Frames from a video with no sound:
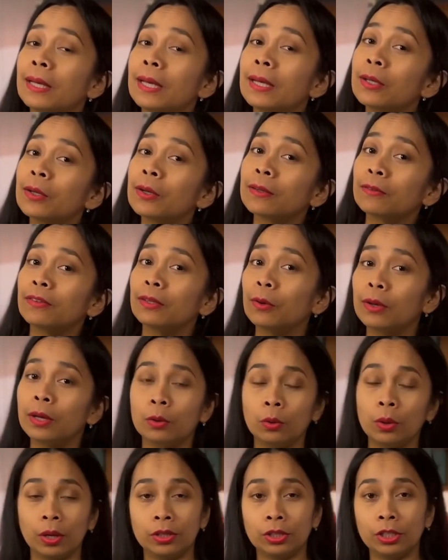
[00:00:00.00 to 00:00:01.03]
Hello
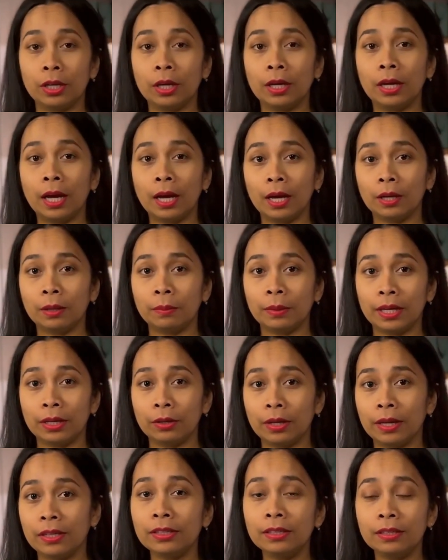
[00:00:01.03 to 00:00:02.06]
everyone watching on our
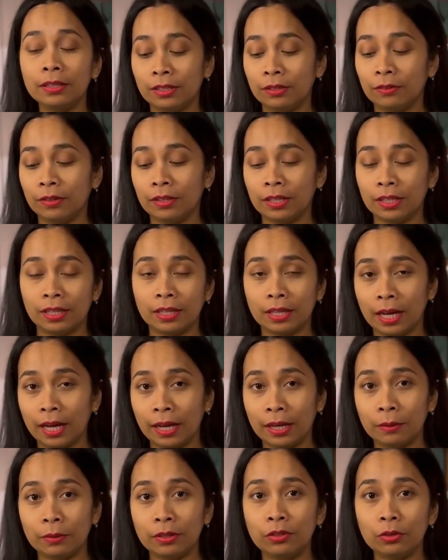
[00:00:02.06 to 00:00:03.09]
Megarasa TV.
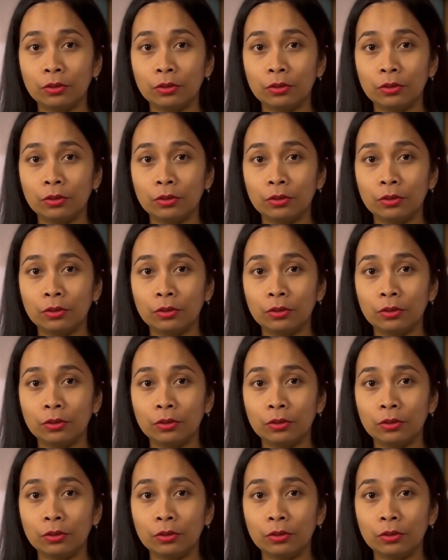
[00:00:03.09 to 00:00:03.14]
I am